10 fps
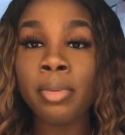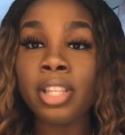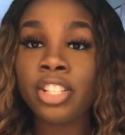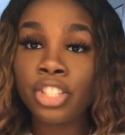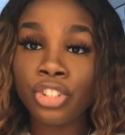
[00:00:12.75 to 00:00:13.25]
but
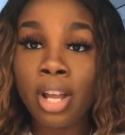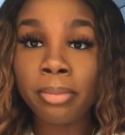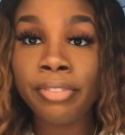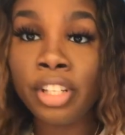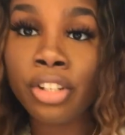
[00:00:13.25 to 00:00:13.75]
they just
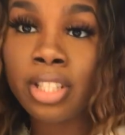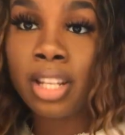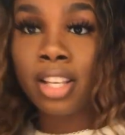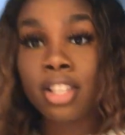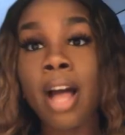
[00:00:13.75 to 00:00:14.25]
dropped the video
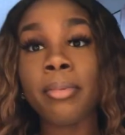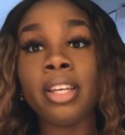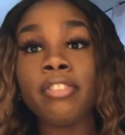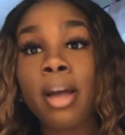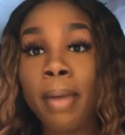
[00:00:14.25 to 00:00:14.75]
today, so I'm going
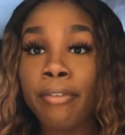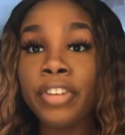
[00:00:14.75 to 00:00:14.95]
to give y'all my